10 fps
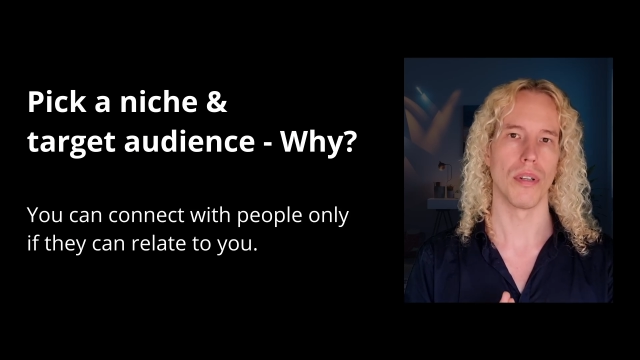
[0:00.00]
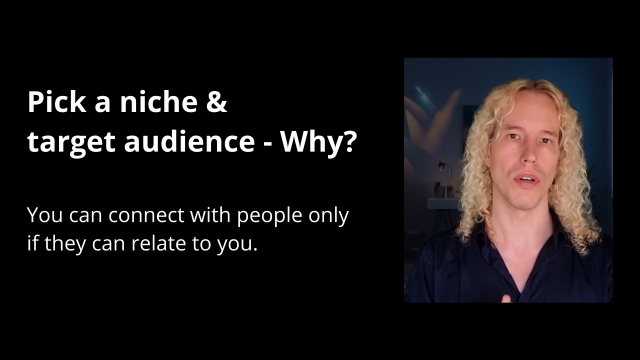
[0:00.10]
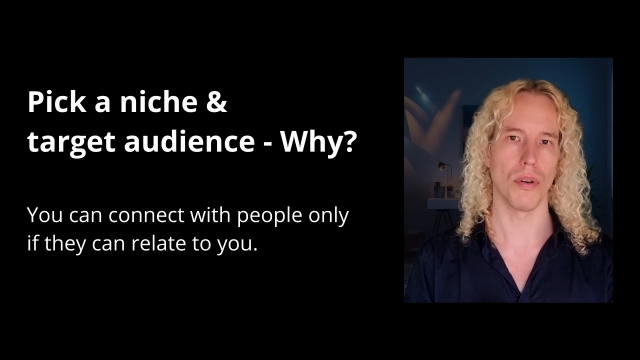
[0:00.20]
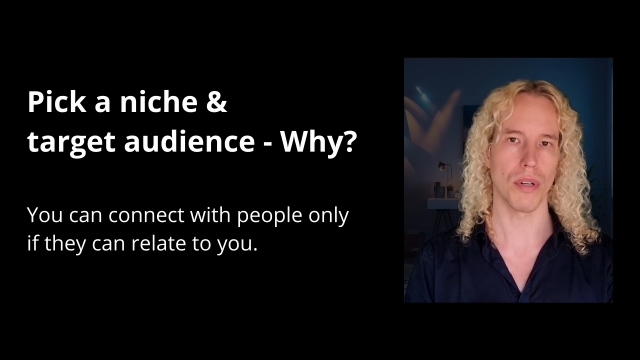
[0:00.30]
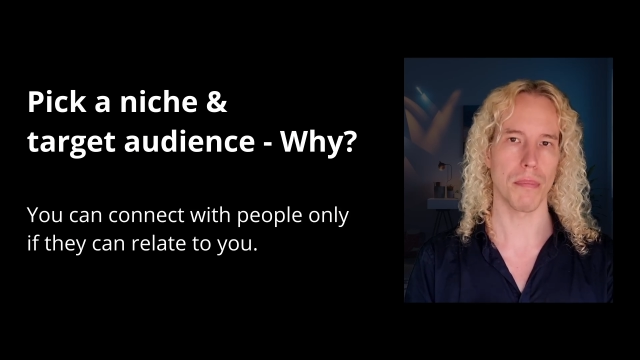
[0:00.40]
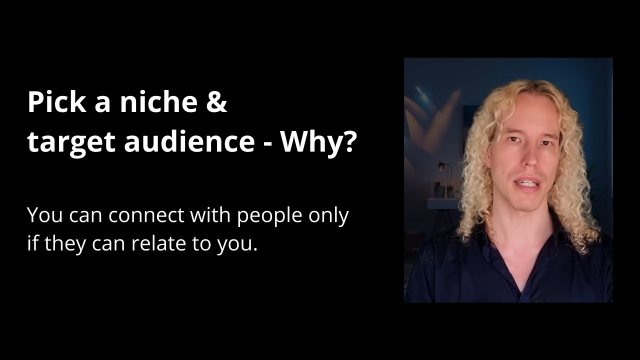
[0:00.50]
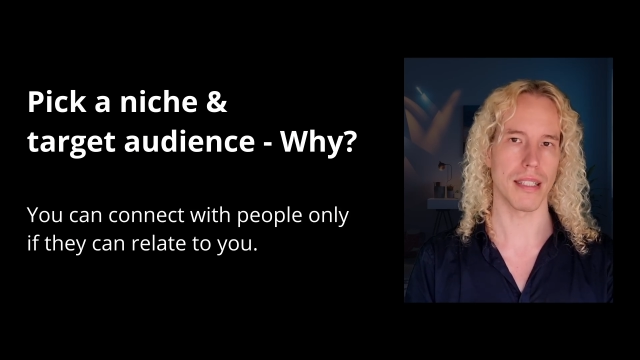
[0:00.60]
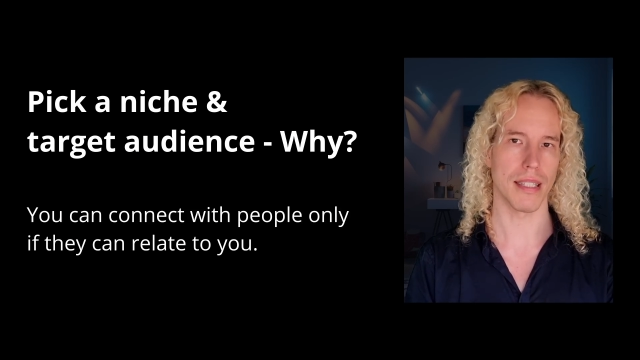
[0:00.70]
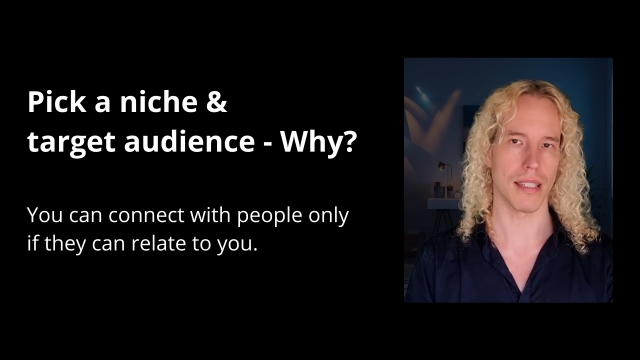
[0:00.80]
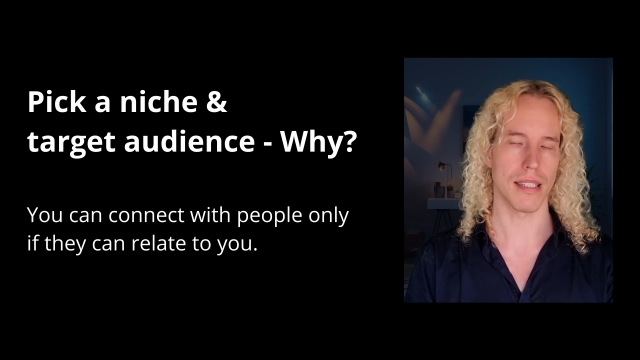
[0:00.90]
only by
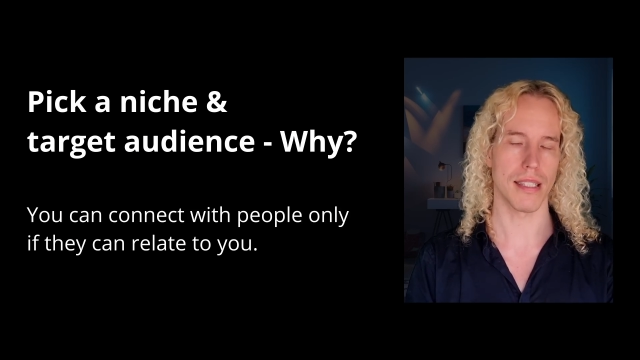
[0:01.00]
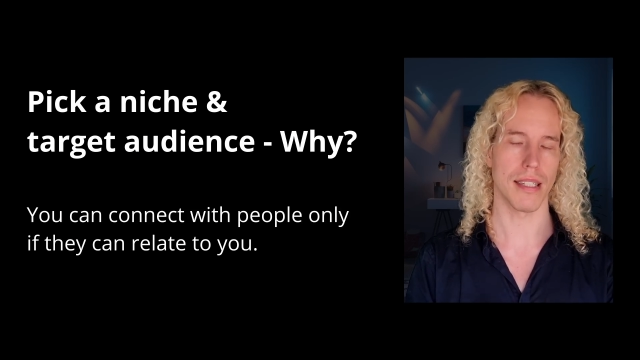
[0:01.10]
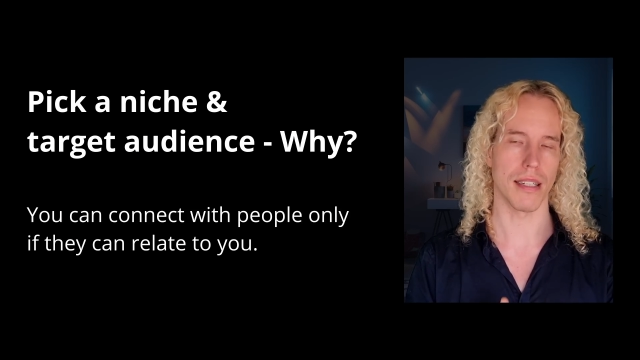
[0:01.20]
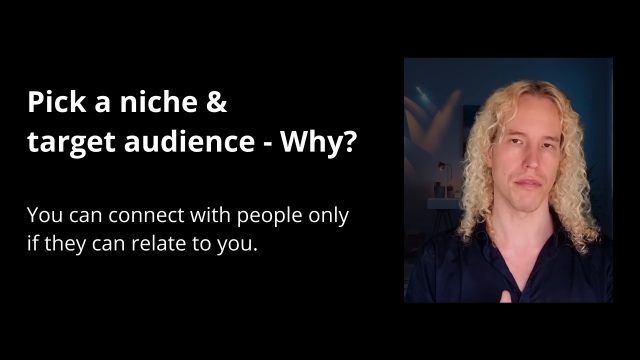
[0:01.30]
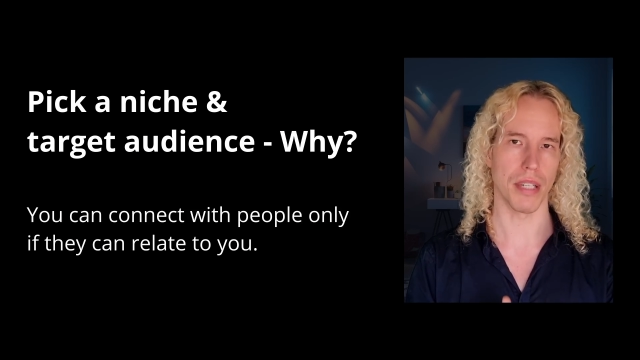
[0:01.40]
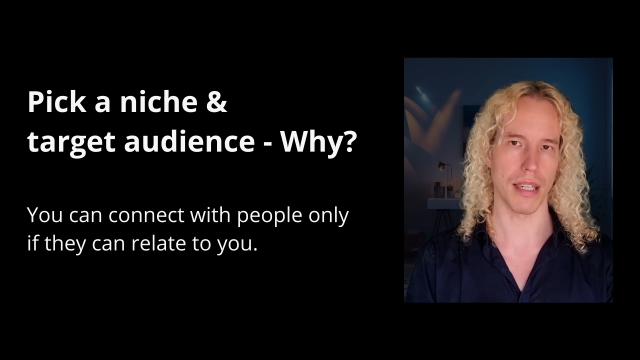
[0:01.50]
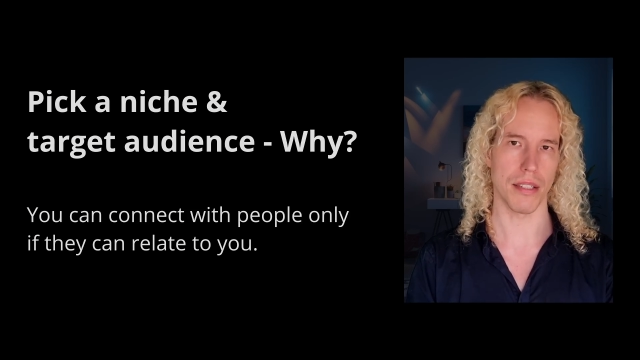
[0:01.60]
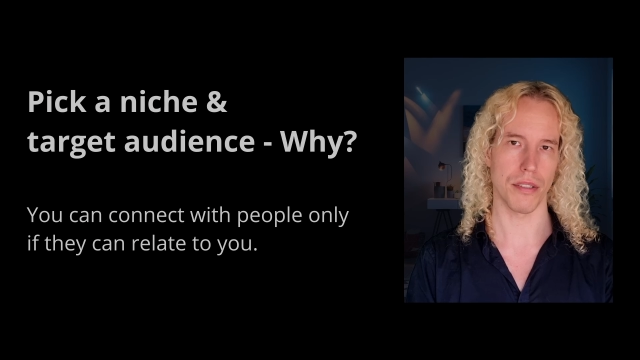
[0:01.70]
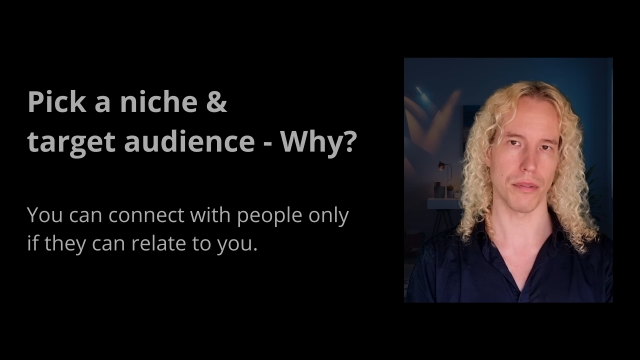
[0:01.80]
things they can relate to.